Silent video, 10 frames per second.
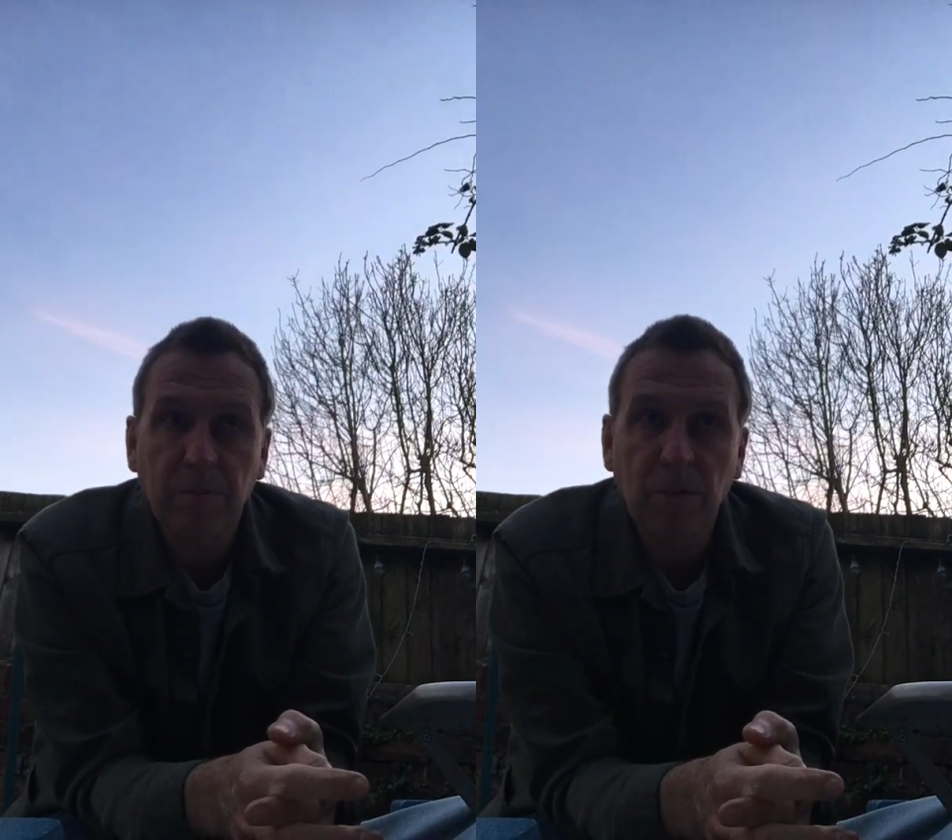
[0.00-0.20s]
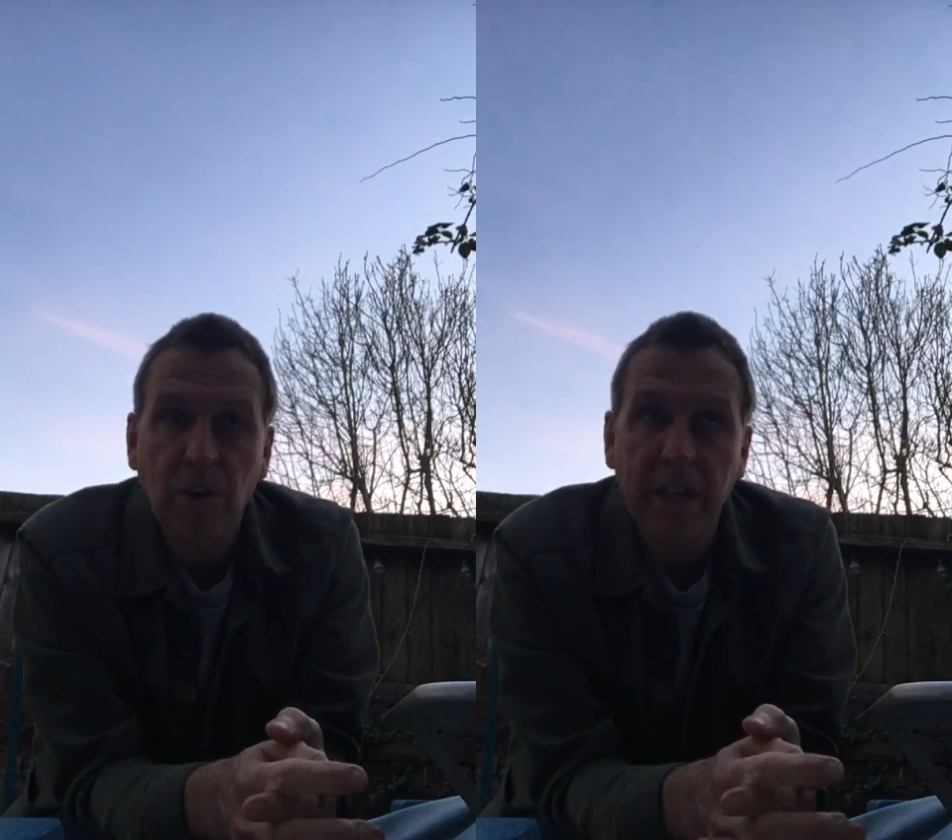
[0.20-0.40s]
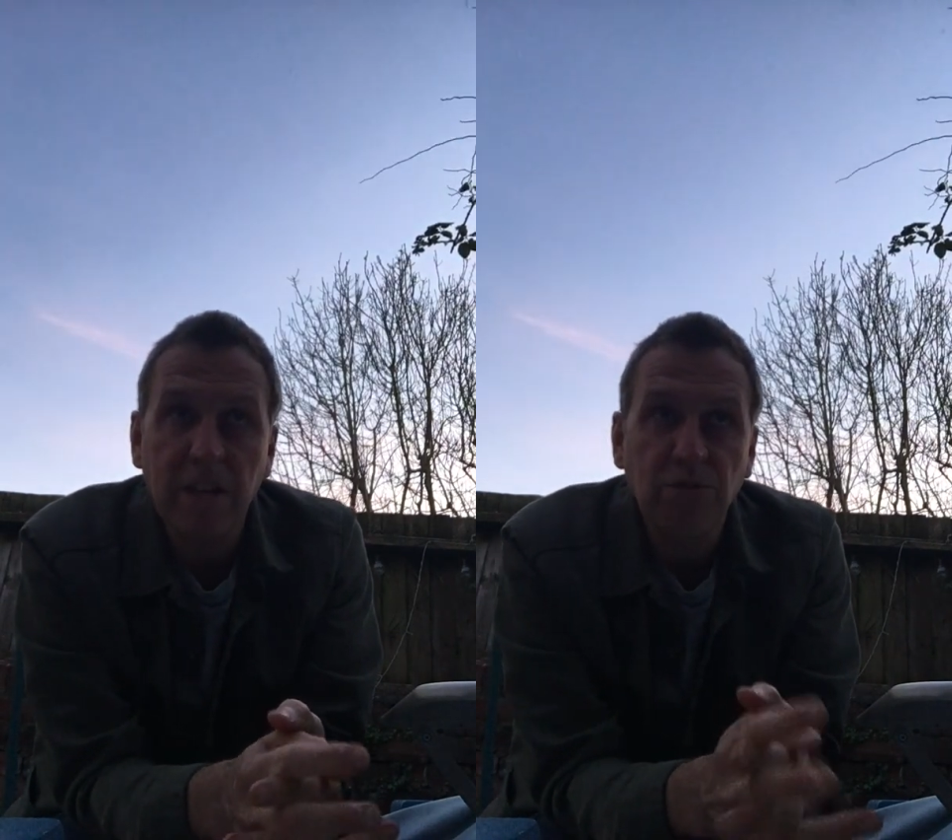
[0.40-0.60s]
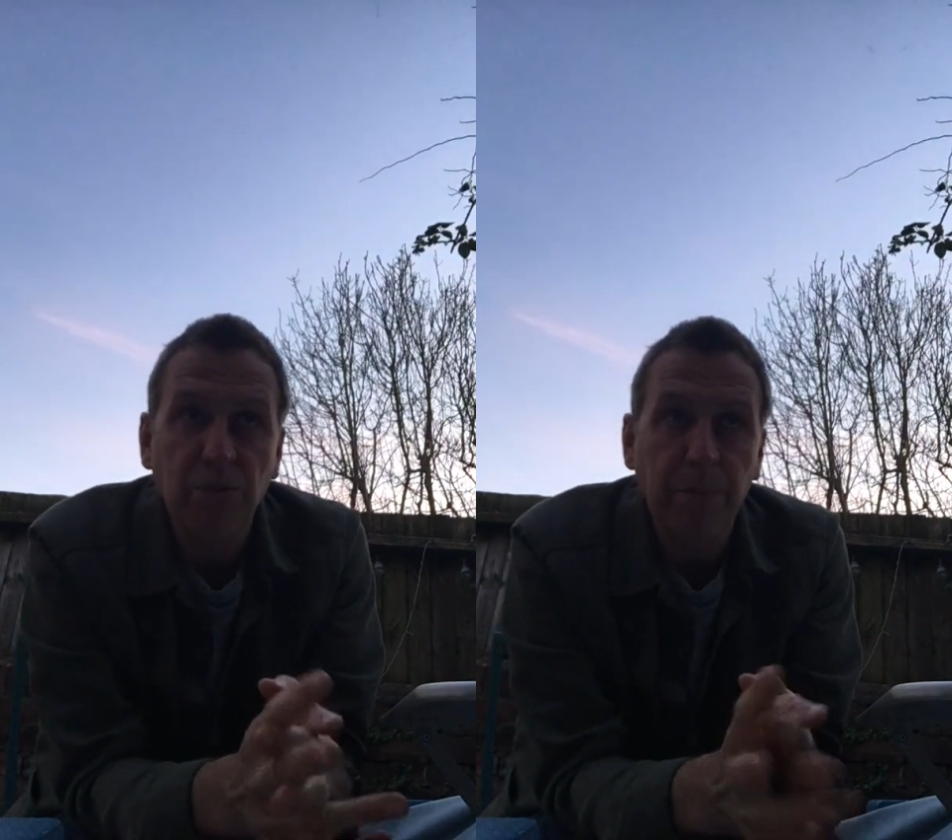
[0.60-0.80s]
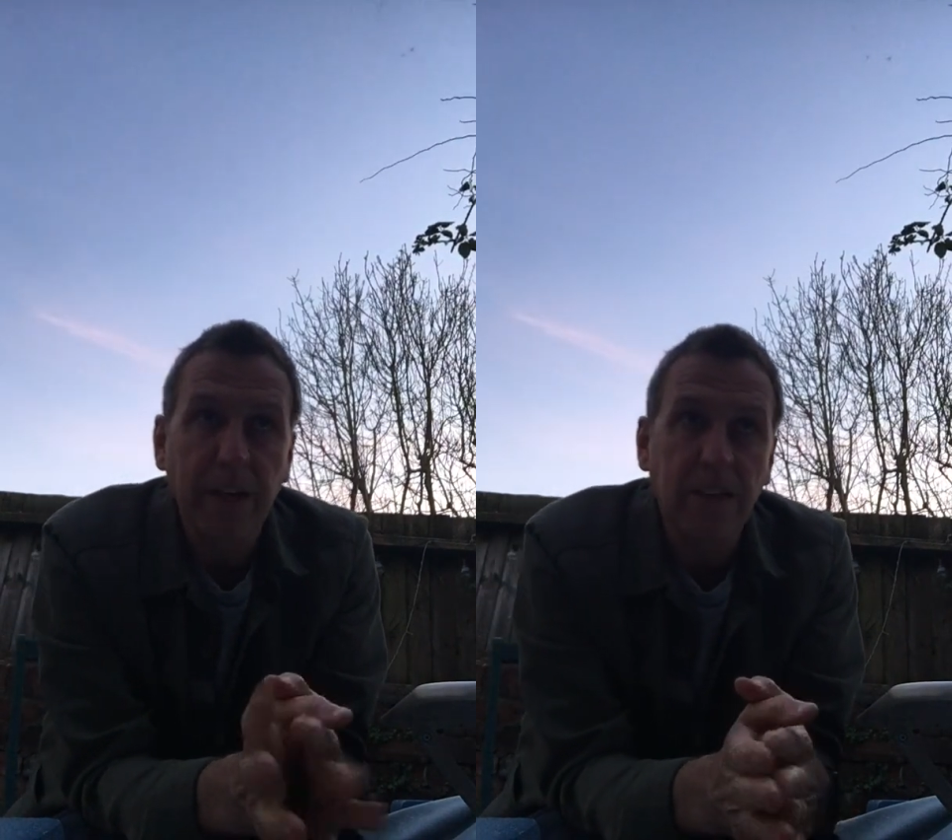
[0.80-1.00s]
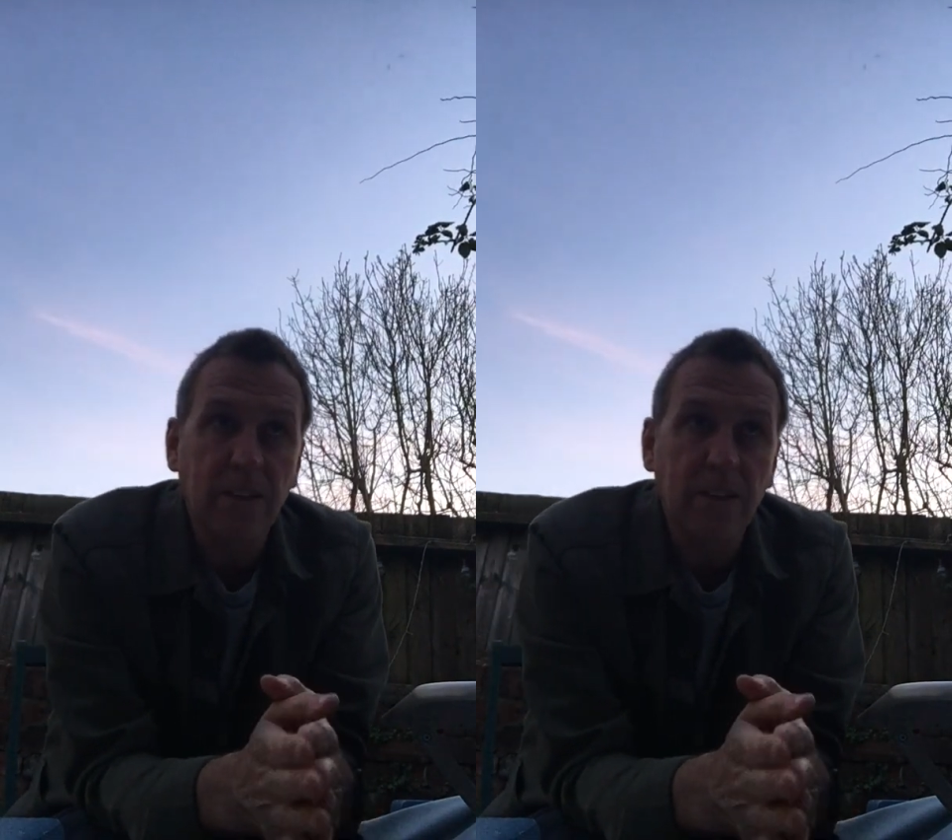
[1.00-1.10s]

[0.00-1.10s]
quite unusual birds.